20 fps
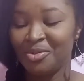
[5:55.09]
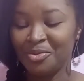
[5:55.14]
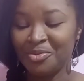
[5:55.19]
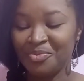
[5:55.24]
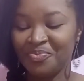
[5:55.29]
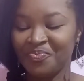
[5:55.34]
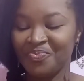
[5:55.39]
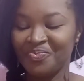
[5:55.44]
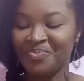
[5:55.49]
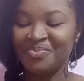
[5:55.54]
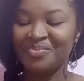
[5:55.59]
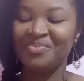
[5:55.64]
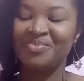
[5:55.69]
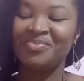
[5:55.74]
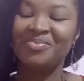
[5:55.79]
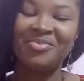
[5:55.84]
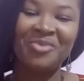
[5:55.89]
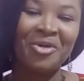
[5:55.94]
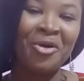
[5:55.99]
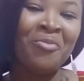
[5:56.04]
know,
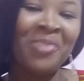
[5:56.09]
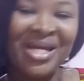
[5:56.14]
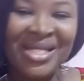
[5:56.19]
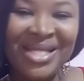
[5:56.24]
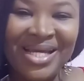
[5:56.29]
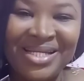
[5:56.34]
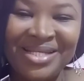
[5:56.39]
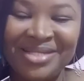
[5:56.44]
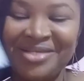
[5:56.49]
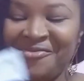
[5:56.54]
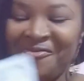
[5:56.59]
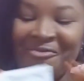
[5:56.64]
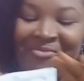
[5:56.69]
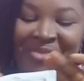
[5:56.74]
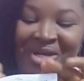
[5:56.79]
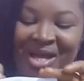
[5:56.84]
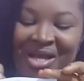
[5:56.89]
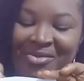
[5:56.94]
recommended this for me.